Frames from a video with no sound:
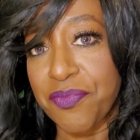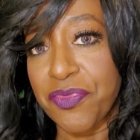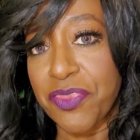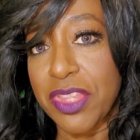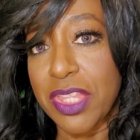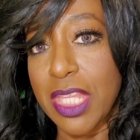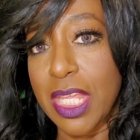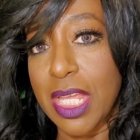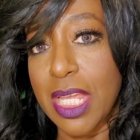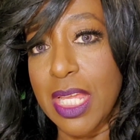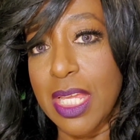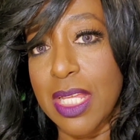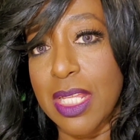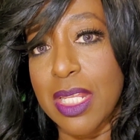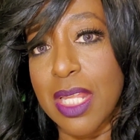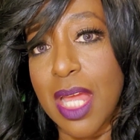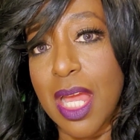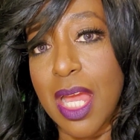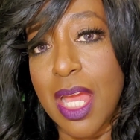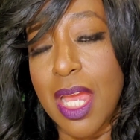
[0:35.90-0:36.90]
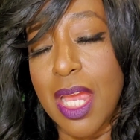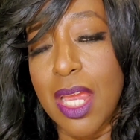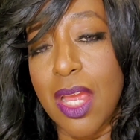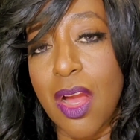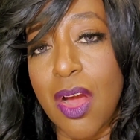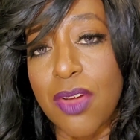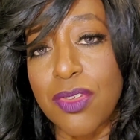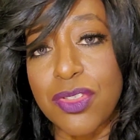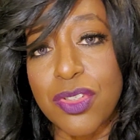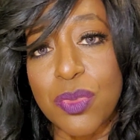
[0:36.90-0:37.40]
Then I
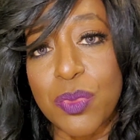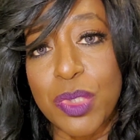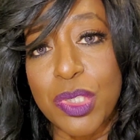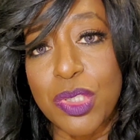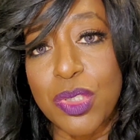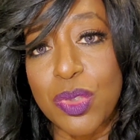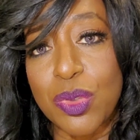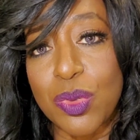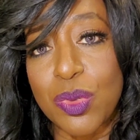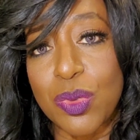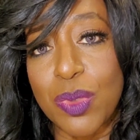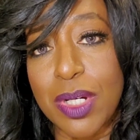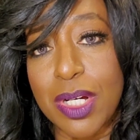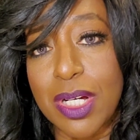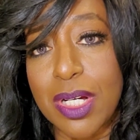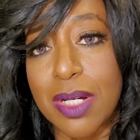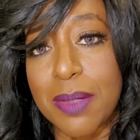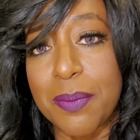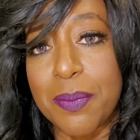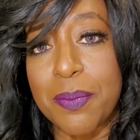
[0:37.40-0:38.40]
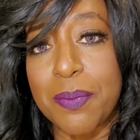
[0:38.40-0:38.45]
also went to a